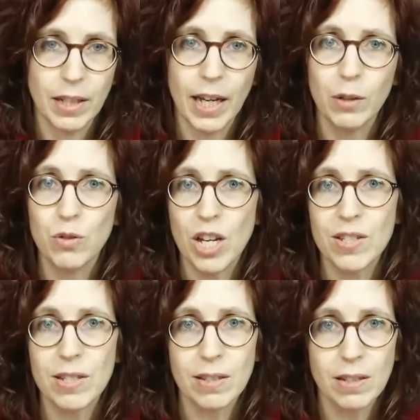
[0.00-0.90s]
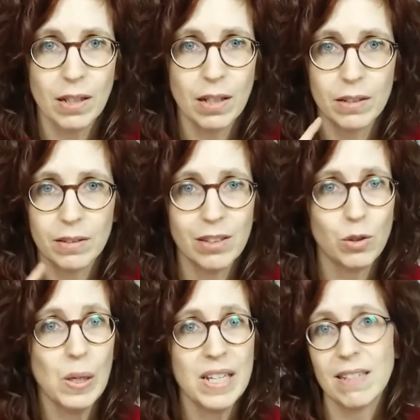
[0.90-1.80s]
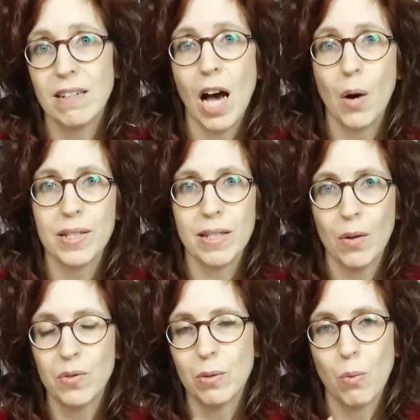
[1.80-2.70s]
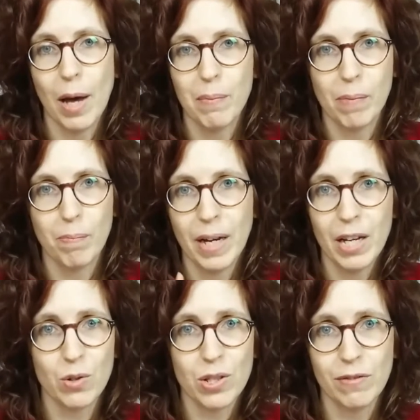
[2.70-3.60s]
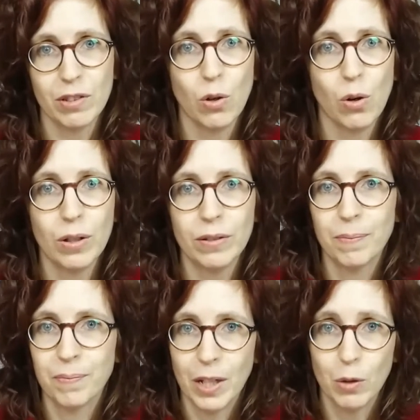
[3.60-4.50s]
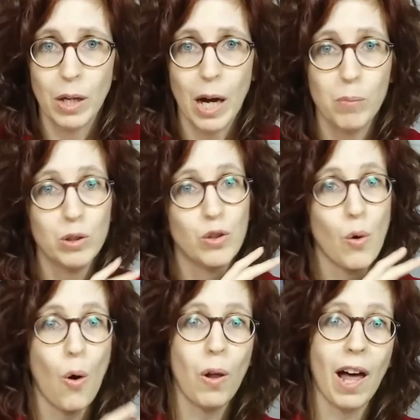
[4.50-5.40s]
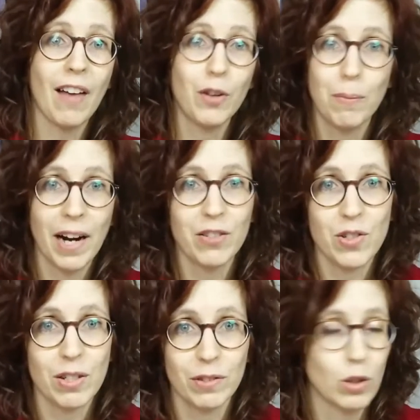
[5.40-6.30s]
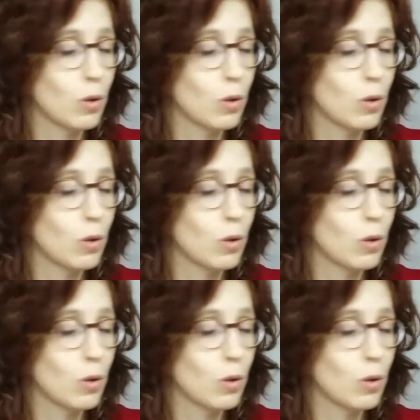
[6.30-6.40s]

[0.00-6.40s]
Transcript: and you just need to listen how it sounds in one minor 7 chord, it will help you to all other minor 7